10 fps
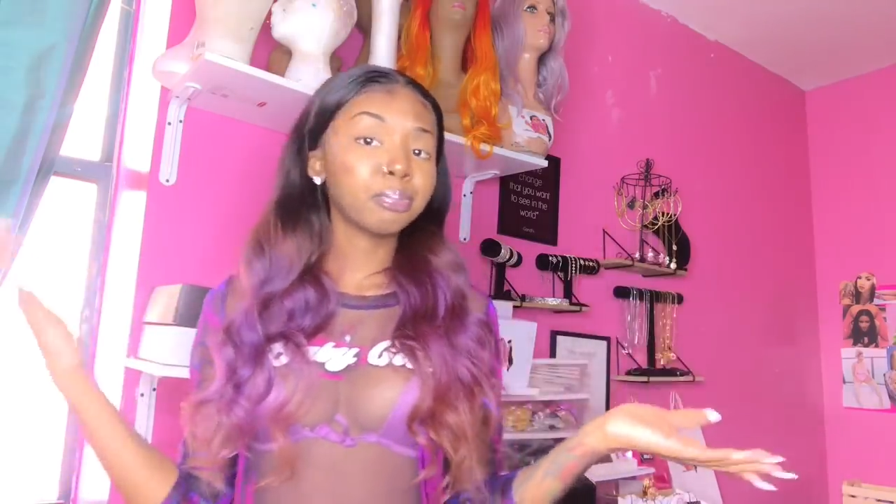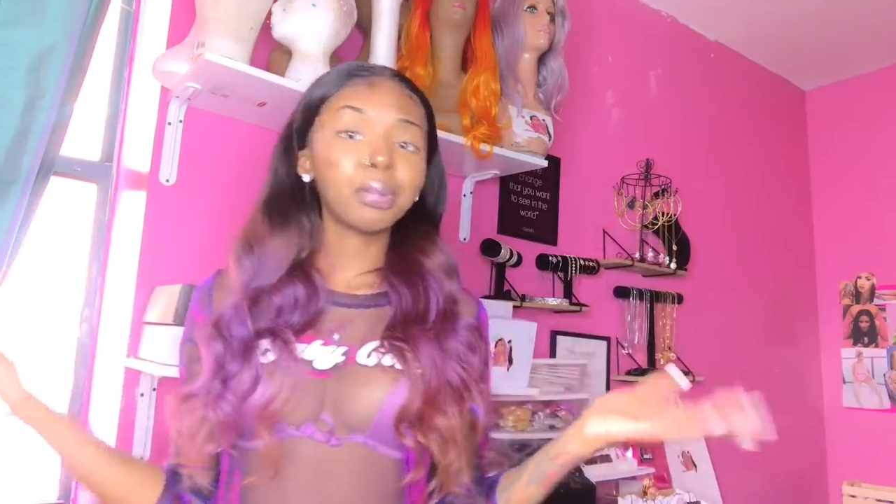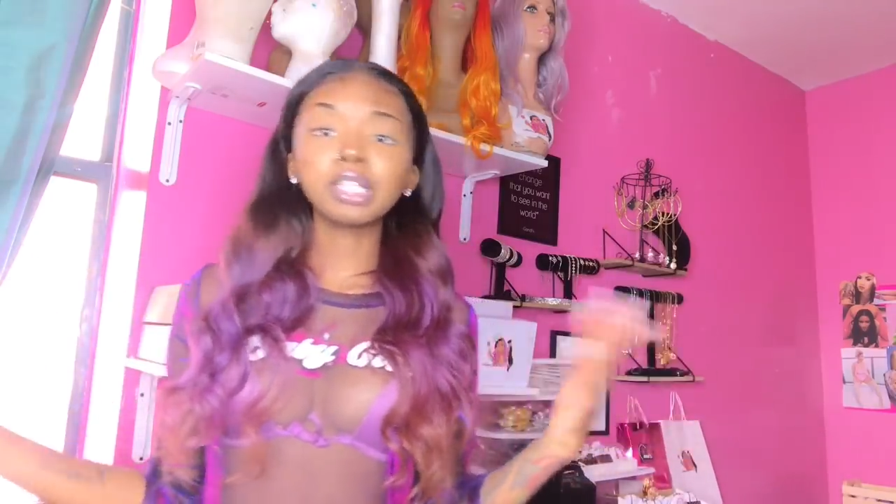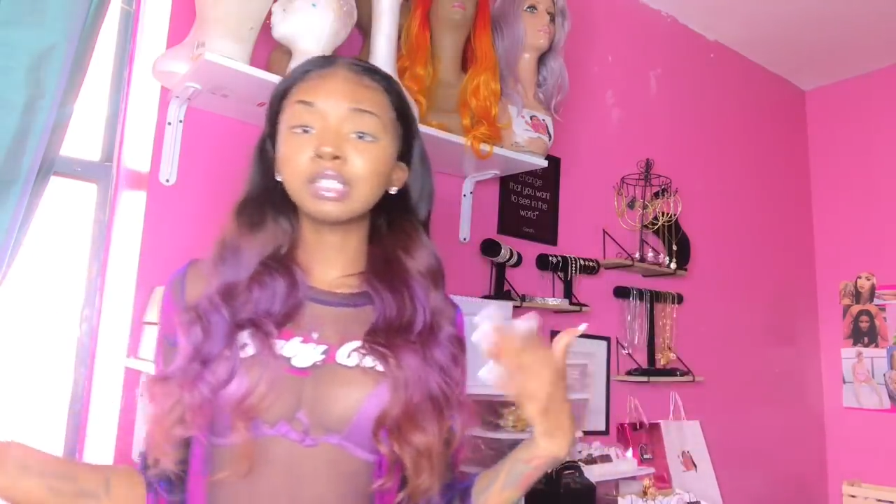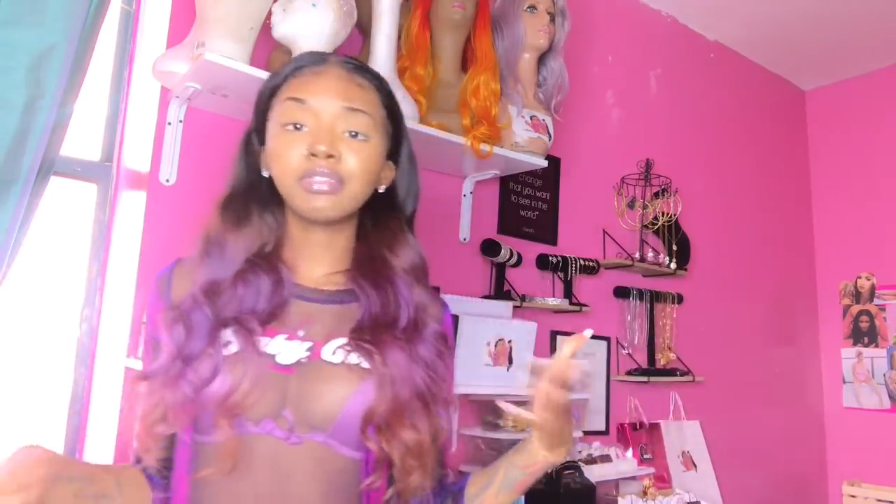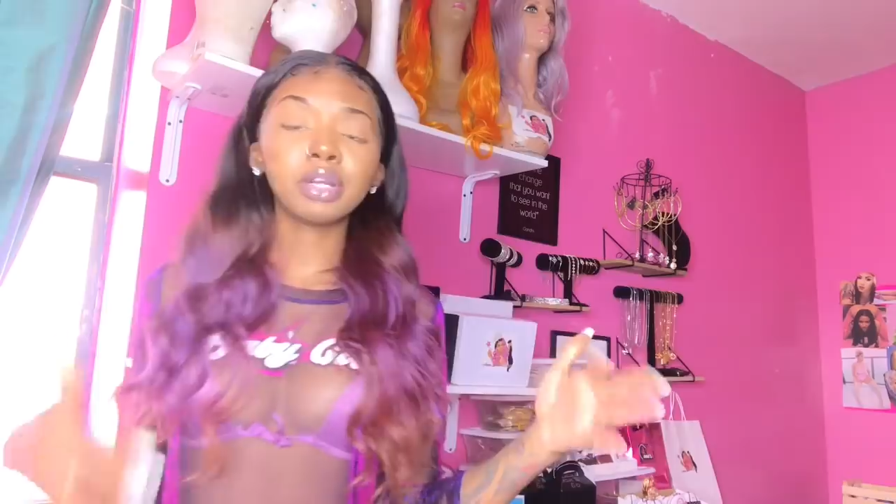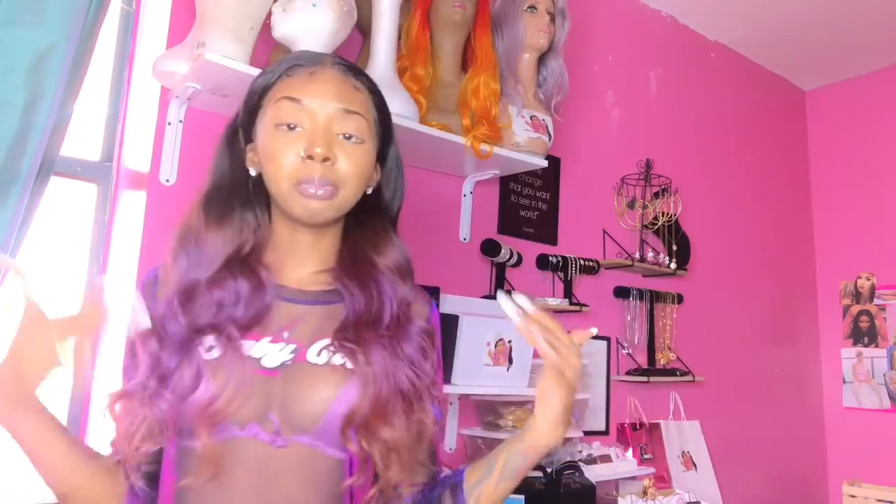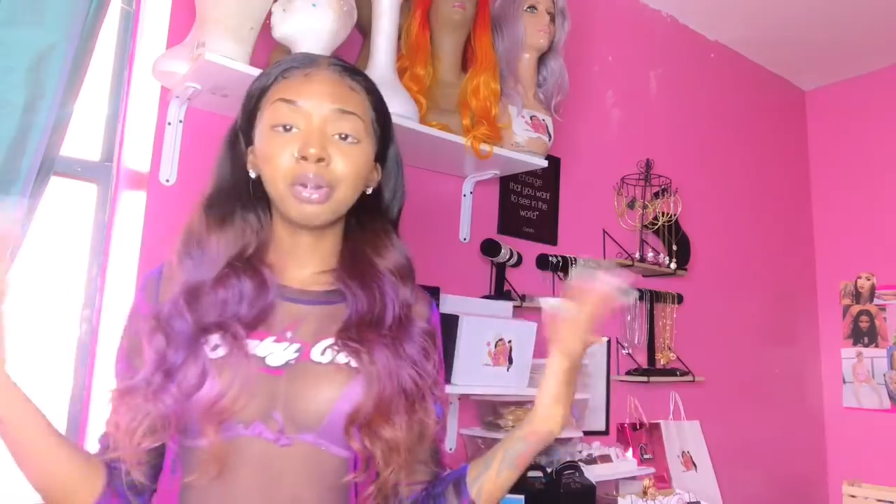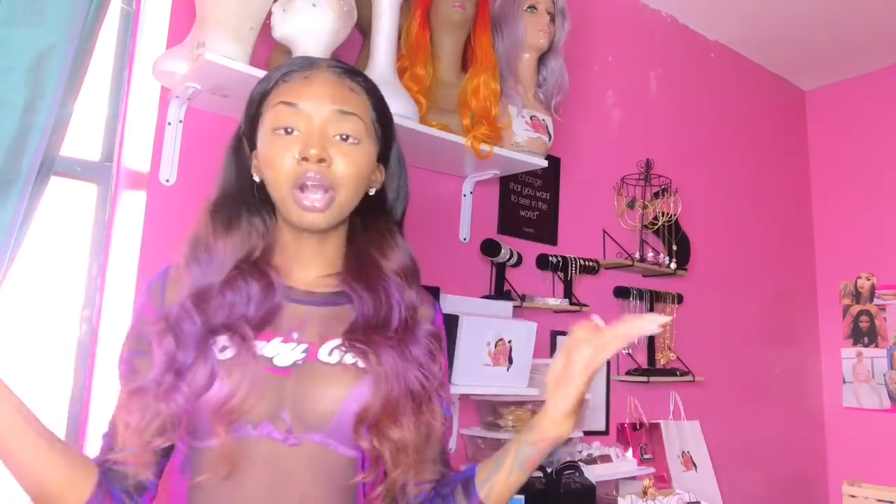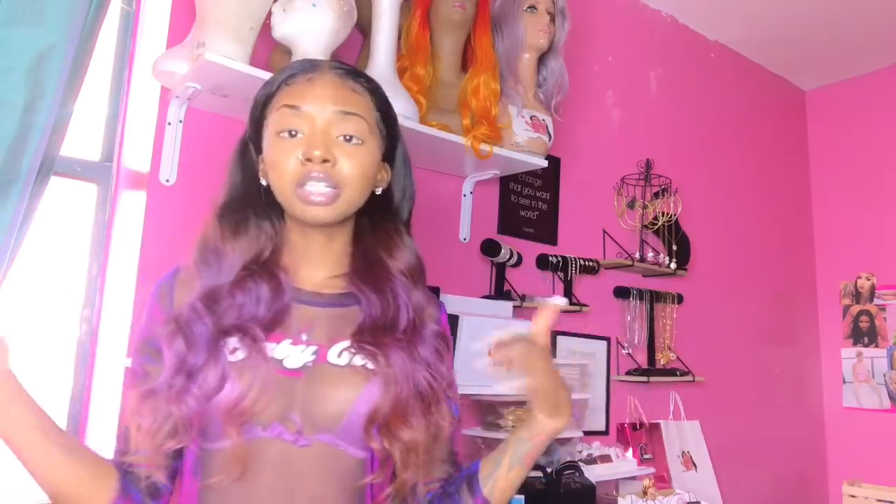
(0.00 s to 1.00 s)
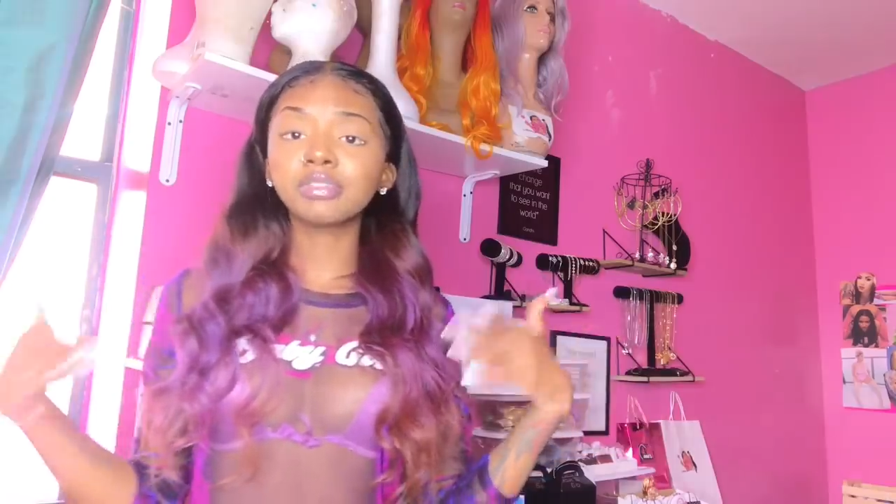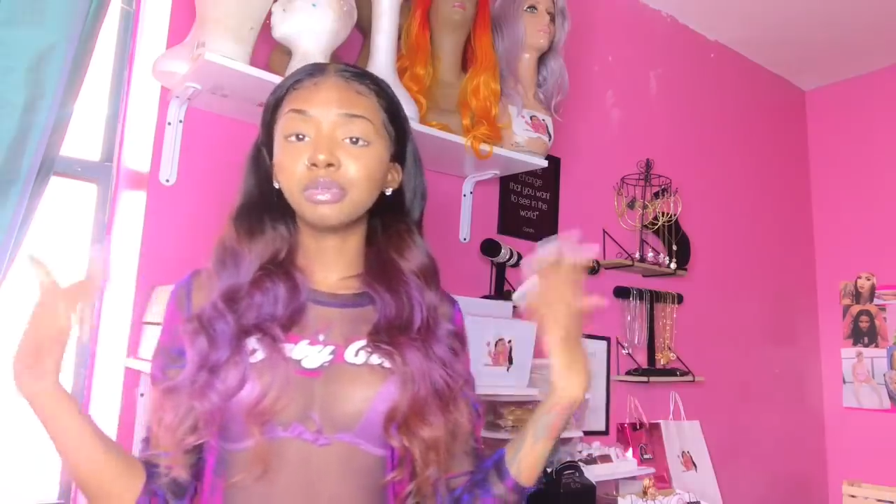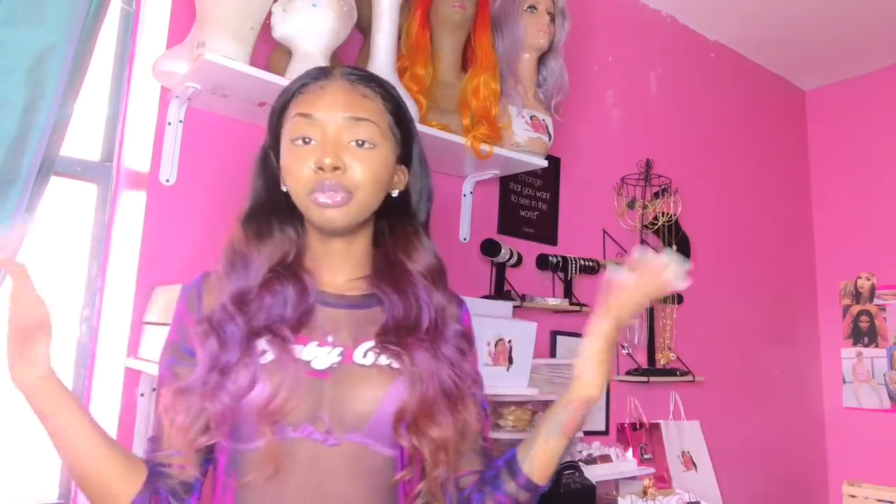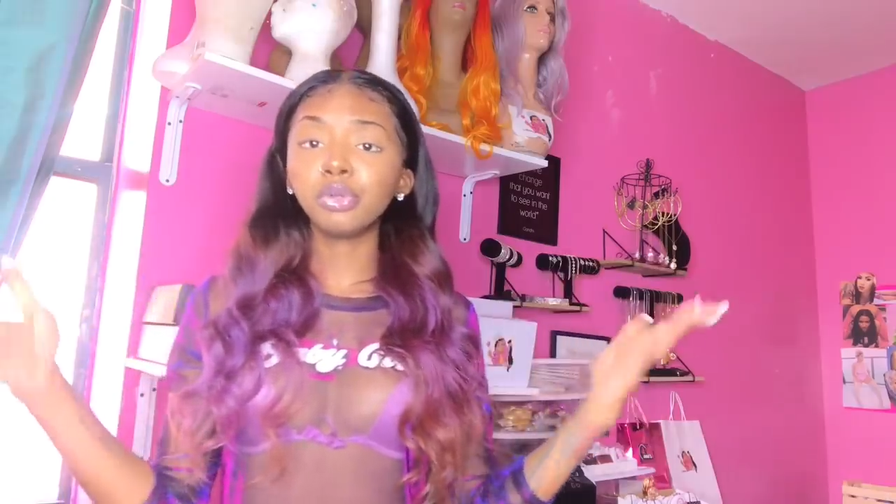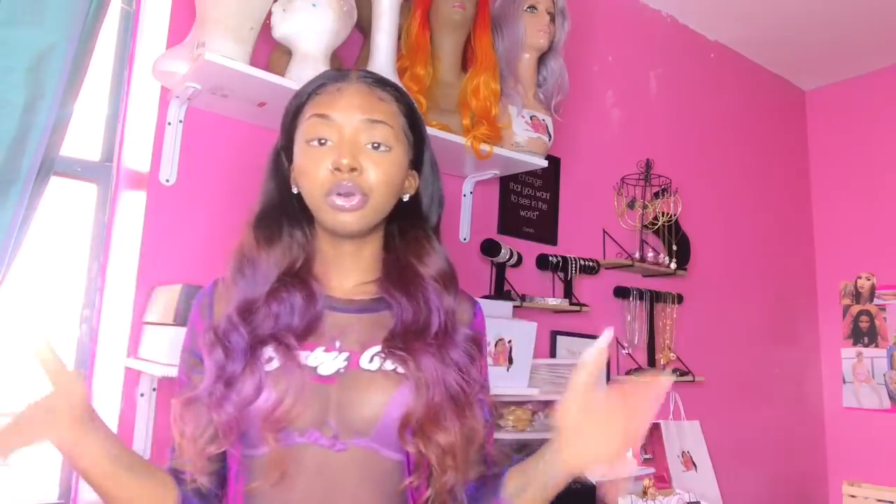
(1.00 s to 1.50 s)
person from the Bronx,
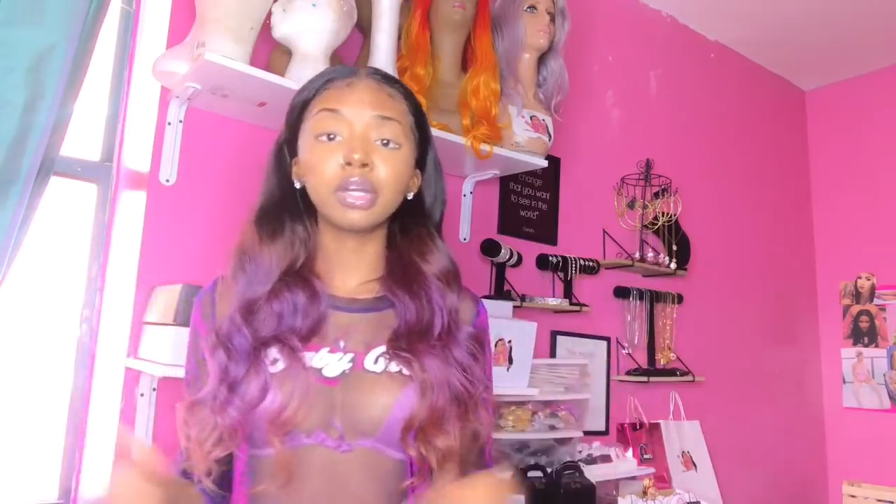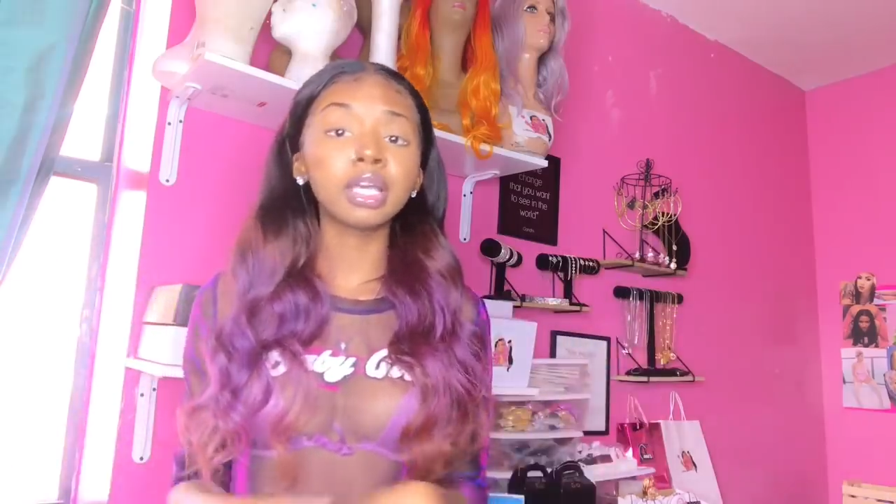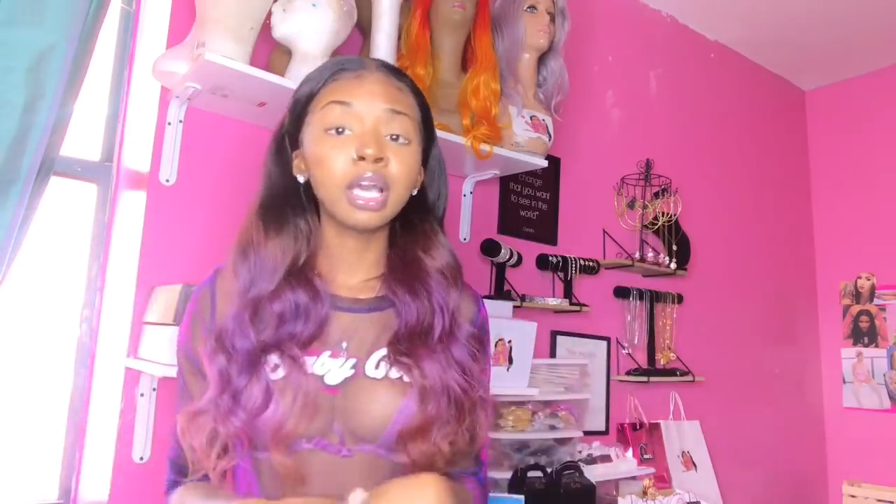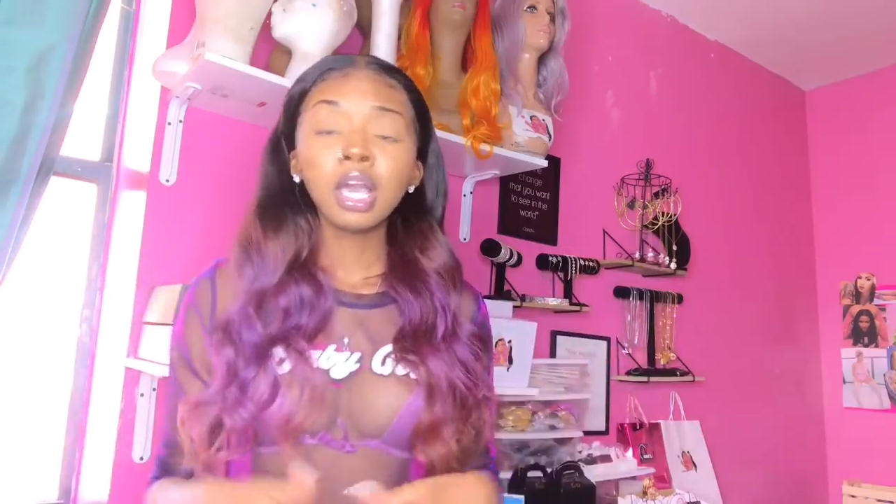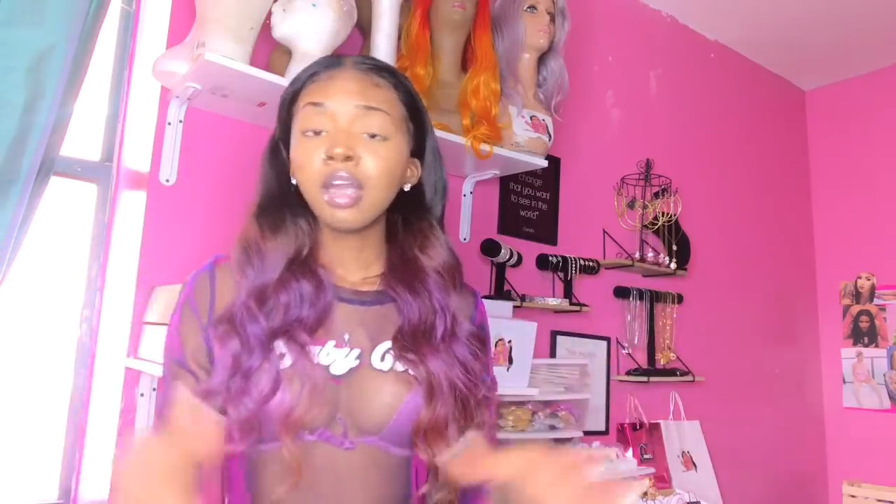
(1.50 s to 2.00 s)
from New York,